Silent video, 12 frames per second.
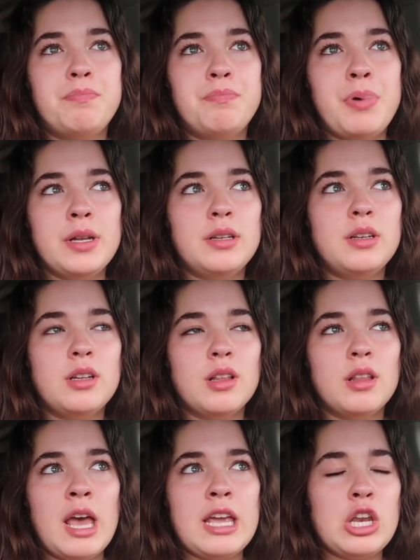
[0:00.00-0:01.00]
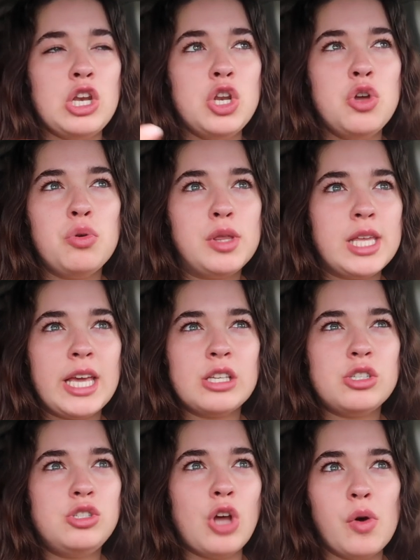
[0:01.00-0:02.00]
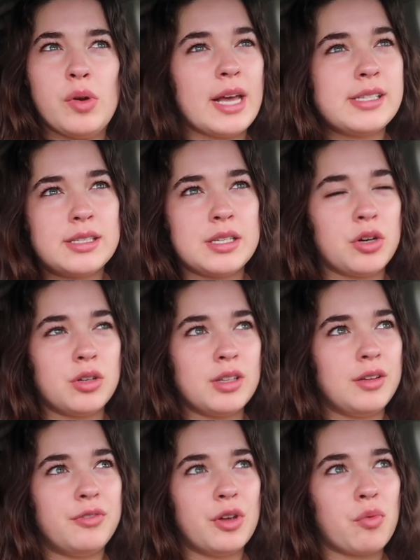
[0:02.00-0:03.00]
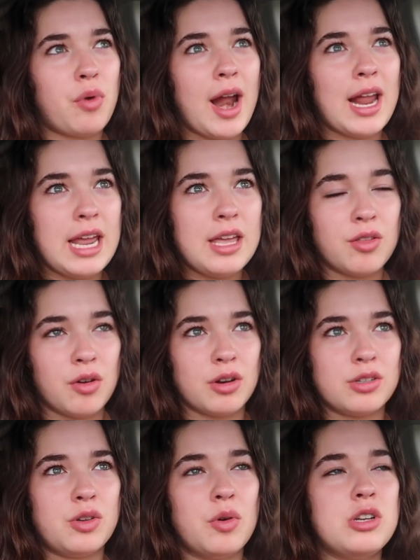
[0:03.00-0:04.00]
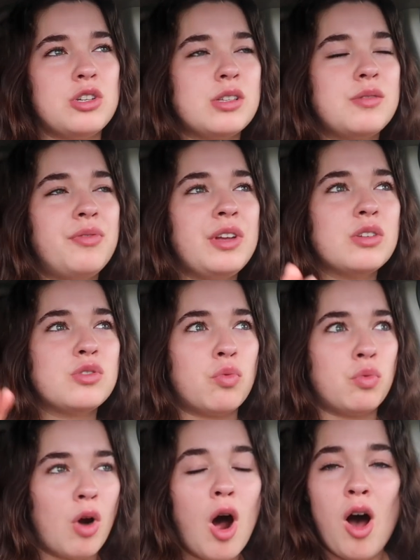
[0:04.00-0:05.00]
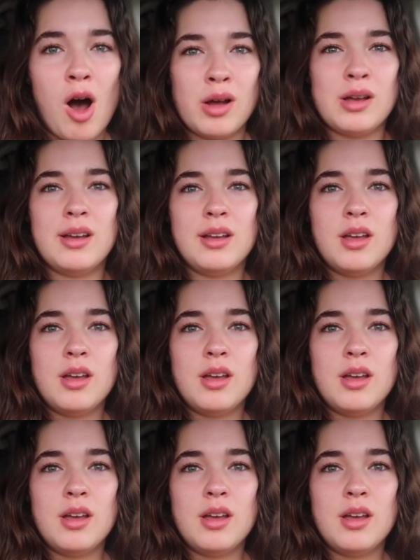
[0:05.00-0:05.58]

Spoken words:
But, like, new things don't necessarily feel right either, so it just feels wrong.